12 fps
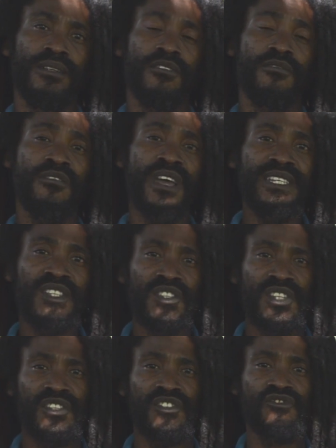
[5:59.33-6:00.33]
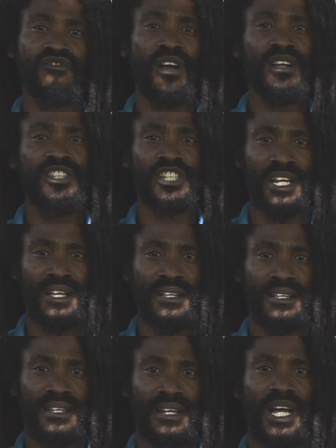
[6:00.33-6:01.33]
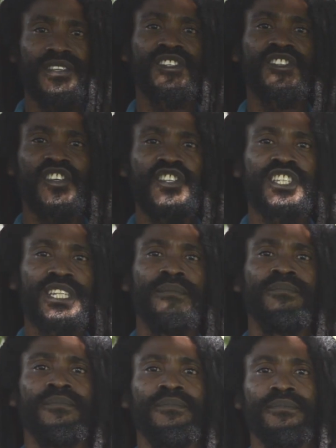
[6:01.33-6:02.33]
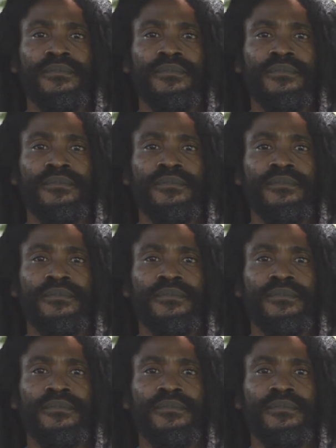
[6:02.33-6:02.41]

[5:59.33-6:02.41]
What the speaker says: racist structure and system